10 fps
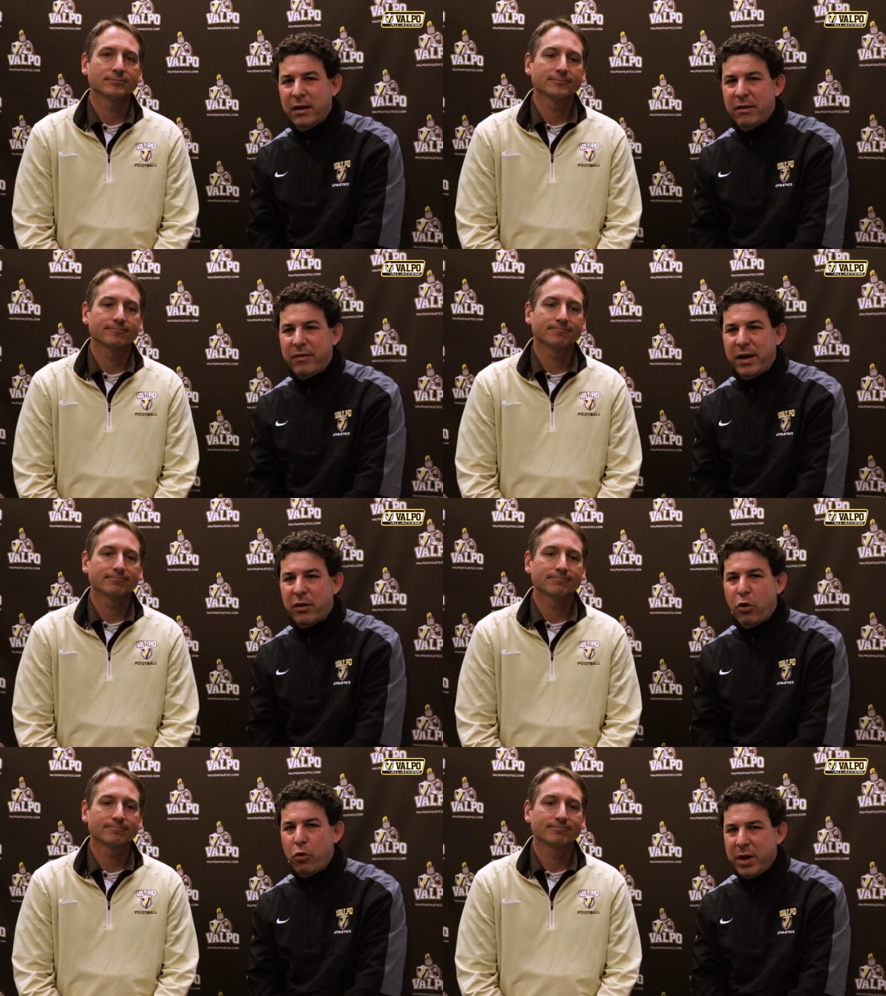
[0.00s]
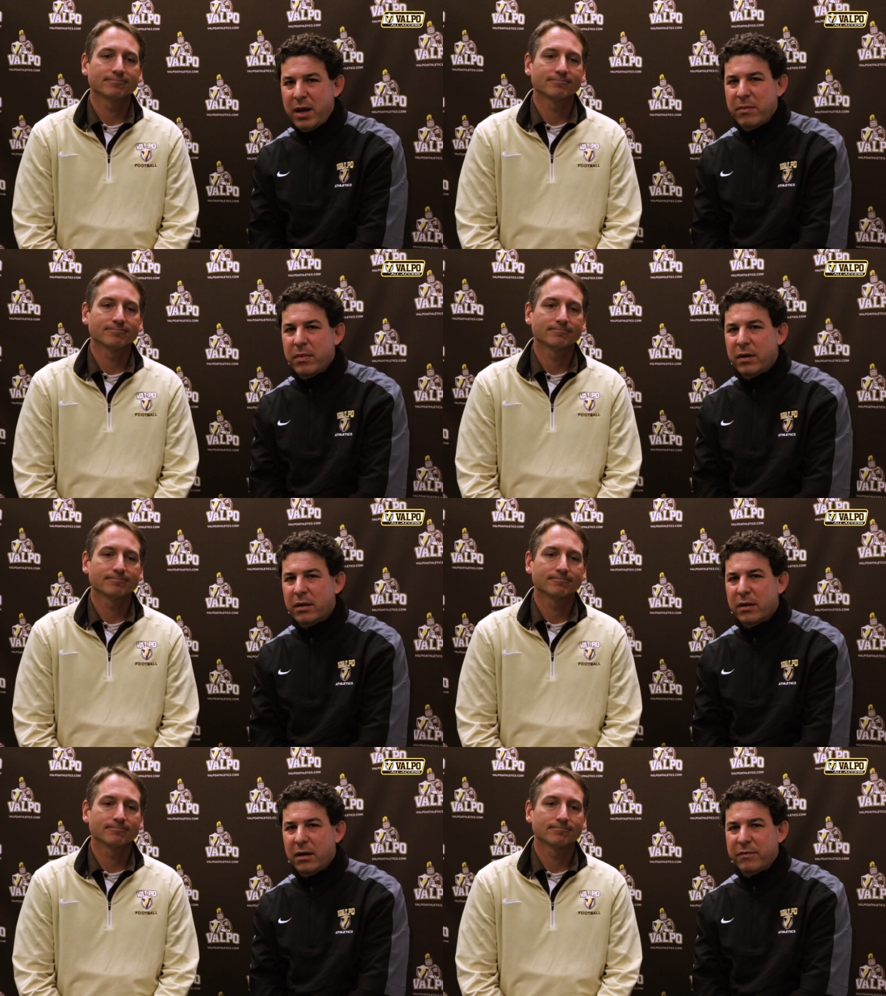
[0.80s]
Speaker 1: Uh, final home game
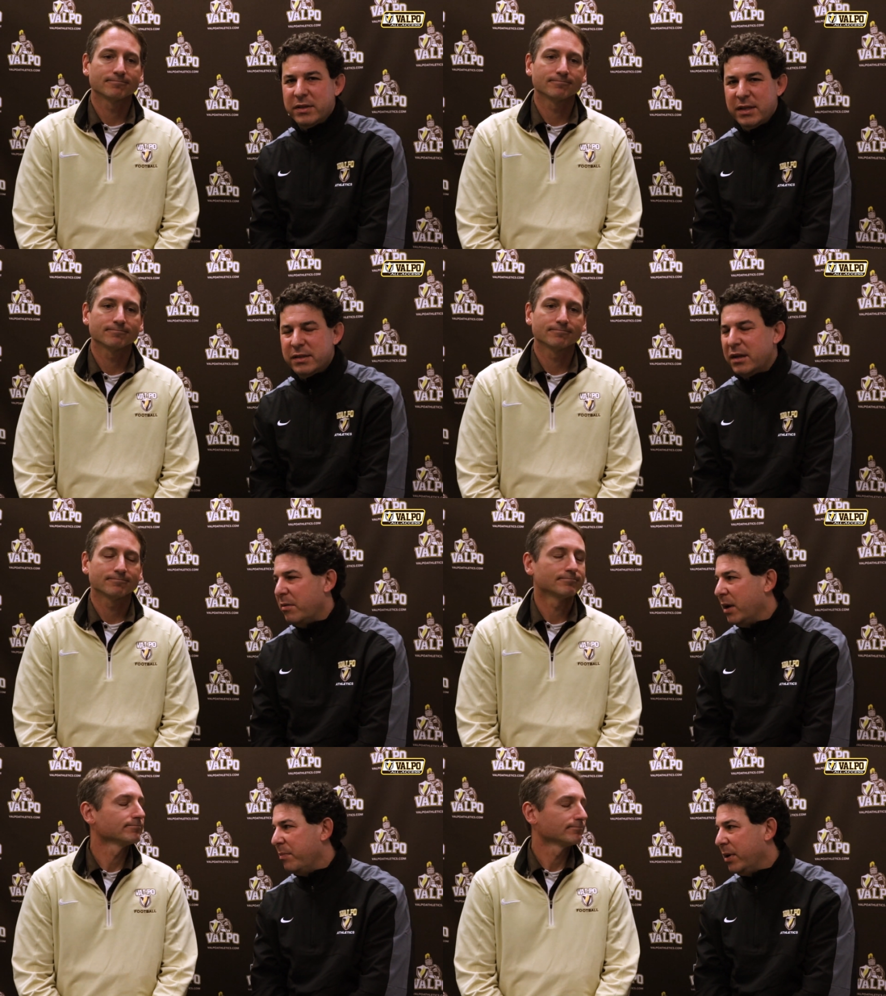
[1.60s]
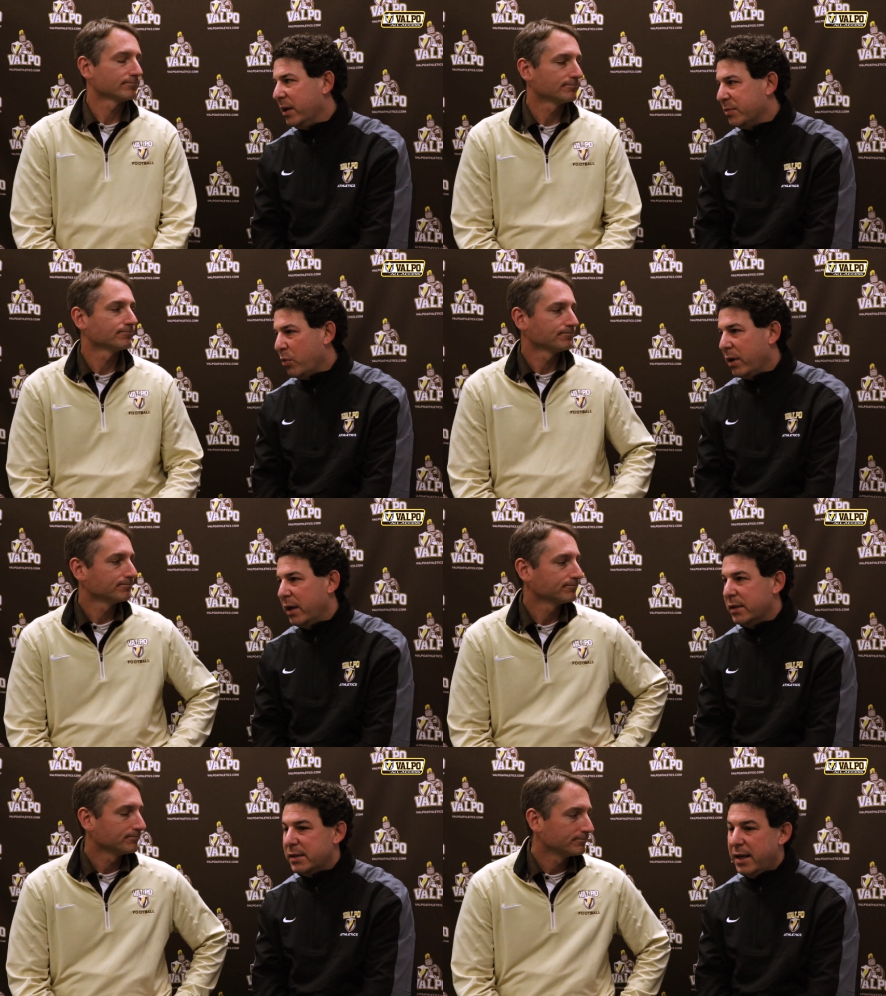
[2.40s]
of the season coming up against
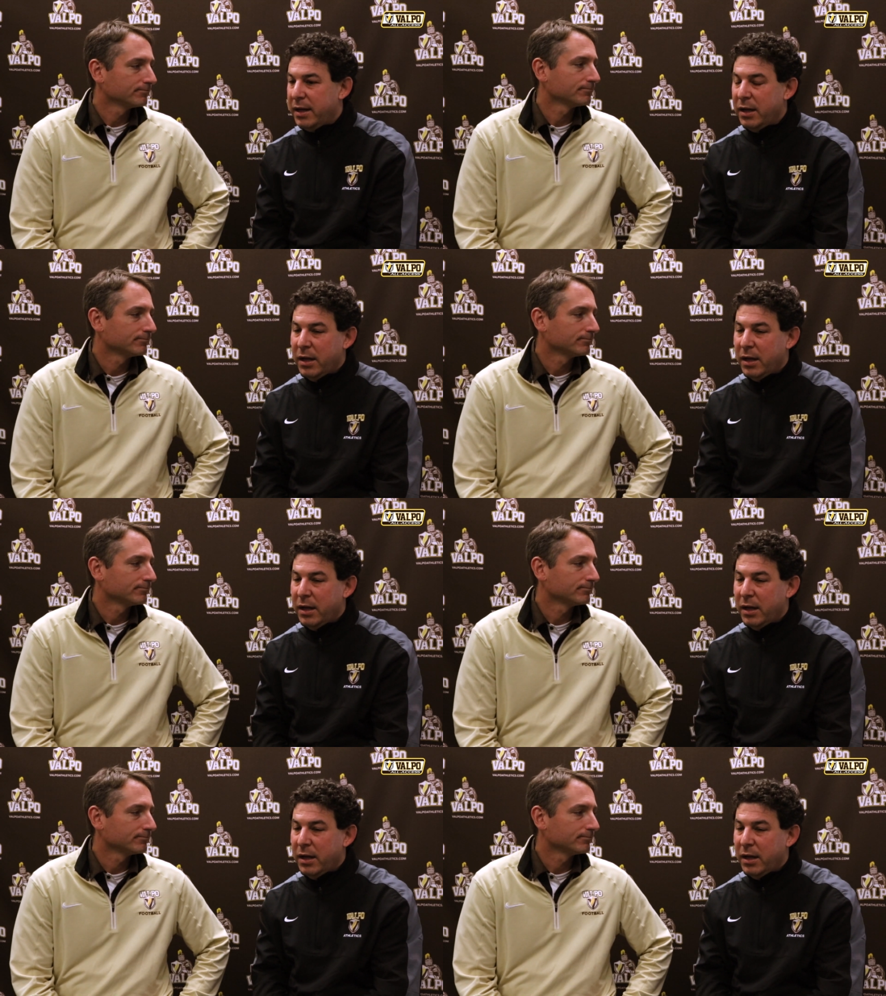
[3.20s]
Morehead State.